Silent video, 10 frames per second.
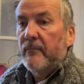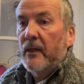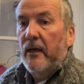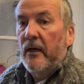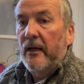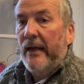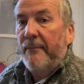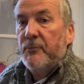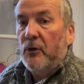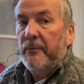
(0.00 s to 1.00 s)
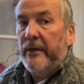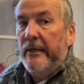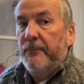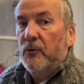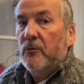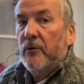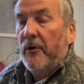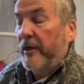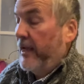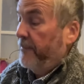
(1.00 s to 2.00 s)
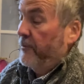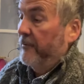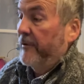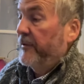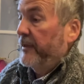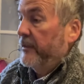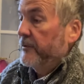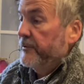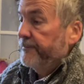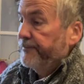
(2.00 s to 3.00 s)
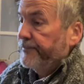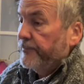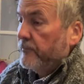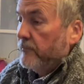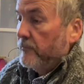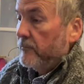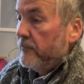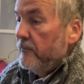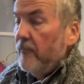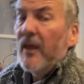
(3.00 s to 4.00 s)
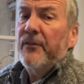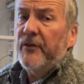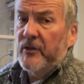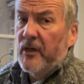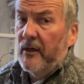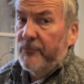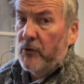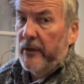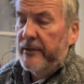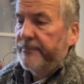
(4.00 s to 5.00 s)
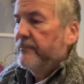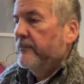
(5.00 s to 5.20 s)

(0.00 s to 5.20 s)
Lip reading: a laptop keyboard on an Apple or anything else that I've tried.